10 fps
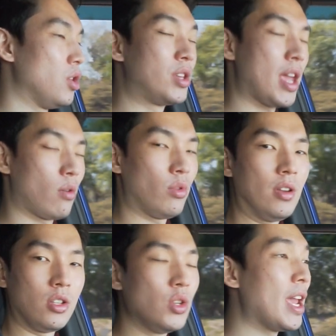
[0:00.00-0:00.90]
you can't
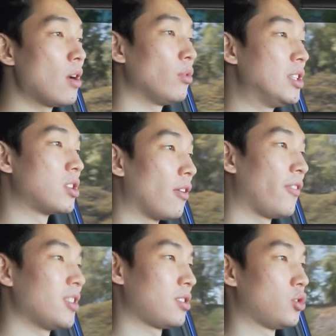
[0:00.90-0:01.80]

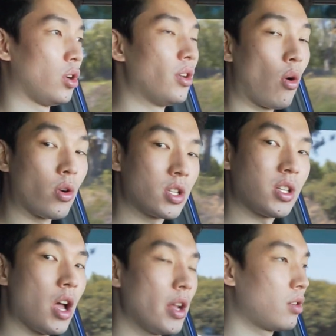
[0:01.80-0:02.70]
resurface drilled or
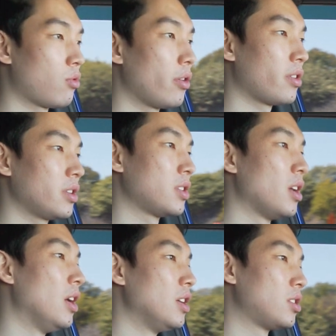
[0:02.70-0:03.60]
slotted rotors.
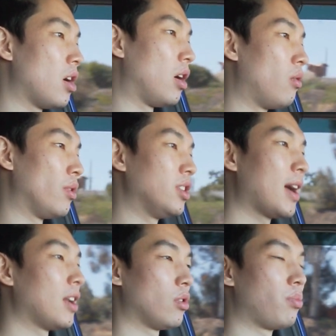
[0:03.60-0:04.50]
So when you
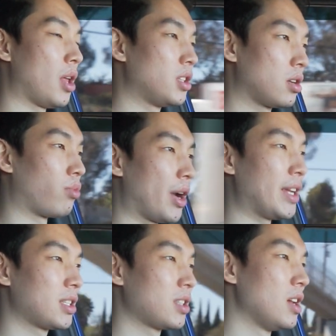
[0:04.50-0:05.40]
got to replace your
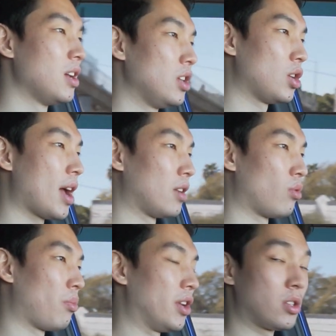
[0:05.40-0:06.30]
brakes, you got to
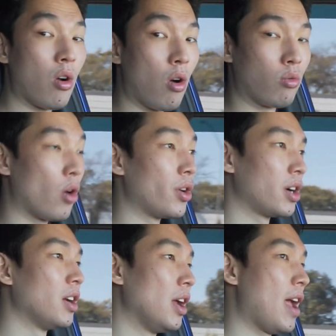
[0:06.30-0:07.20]
replace the whole
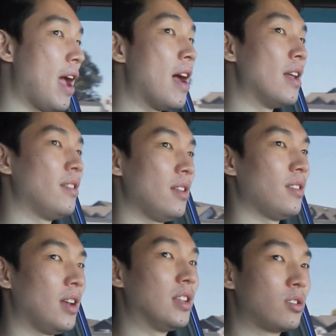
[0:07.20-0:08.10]
rotor, and
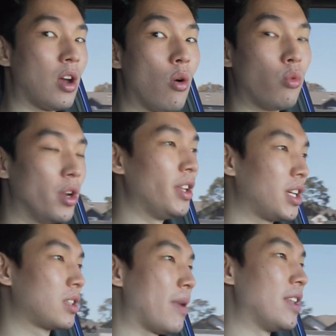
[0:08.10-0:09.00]
it's a really
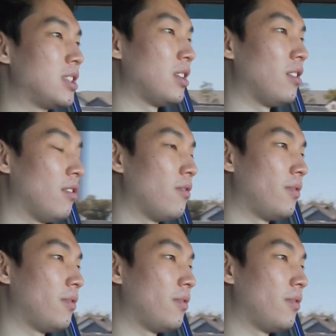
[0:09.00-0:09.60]
expensive